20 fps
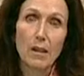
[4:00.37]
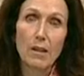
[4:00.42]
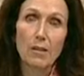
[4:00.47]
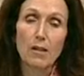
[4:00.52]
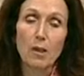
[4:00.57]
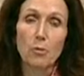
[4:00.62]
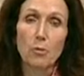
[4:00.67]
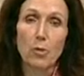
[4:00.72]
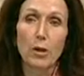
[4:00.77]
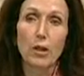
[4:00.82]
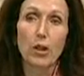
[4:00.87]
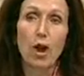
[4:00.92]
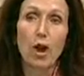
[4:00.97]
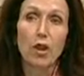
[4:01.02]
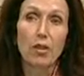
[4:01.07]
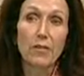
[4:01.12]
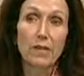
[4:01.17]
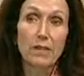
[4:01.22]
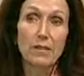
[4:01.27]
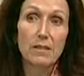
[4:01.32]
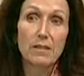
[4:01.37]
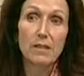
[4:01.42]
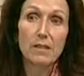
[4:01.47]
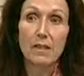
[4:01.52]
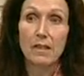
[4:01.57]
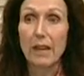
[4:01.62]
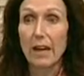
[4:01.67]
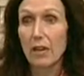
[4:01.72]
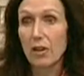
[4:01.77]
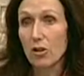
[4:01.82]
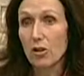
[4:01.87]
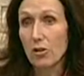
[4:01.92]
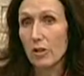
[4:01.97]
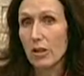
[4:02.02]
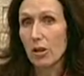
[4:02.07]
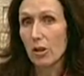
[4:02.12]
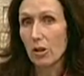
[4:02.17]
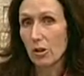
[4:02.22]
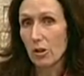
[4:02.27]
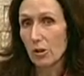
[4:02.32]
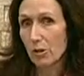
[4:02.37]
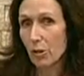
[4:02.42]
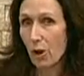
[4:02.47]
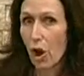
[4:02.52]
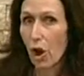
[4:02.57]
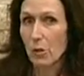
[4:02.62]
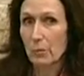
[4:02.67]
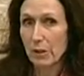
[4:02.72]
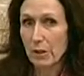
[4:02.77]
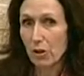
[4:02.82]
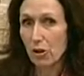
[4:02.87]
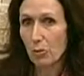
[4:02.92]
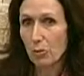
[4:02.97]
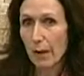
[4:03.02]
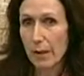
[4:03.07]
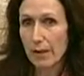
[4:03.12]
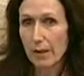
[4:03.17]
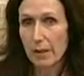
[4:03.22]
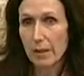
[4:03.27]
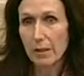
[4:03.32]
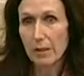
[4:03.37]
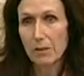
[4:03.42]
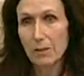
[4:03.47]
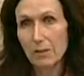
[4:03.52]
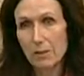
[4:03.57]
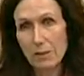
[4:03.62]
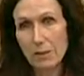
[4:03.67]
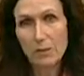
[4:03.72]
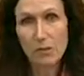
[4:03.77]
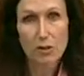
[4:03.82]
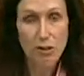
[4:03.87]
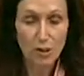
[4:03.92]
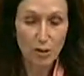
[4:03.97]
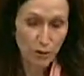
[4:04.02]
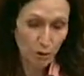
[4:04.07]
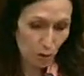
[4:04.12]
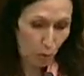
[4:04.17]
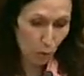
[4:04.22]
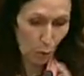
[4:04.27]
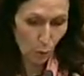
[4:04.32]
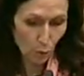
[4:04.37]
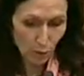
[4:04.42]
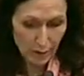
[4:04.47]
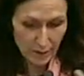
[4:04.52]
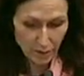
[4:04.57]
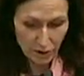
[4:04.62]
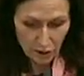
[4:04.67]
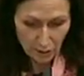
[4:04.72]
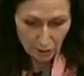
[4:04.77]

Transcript: that bring all of us together in our common humanity to support each